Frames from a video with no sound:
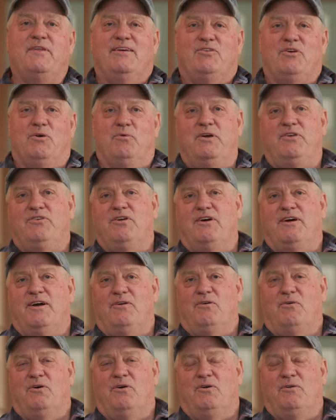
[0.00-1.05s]
So we
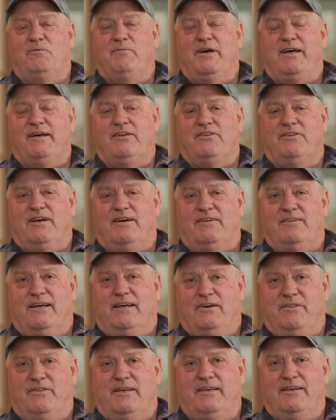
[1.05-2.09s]
started rolling bales out
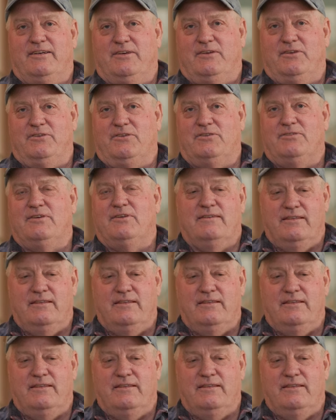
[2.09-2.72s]
down the hills.